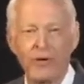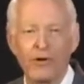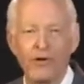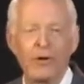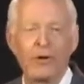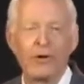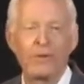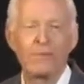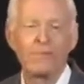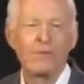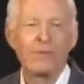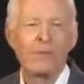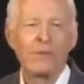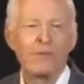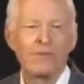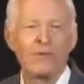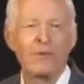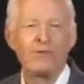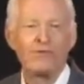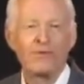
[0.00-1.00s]
for
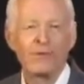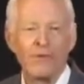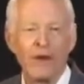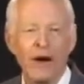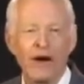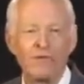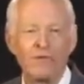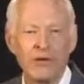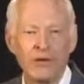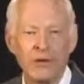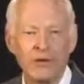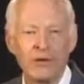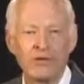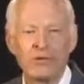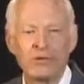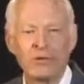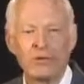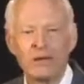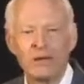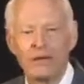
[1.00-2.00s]
55
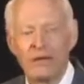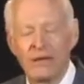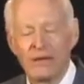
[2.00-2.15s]
years.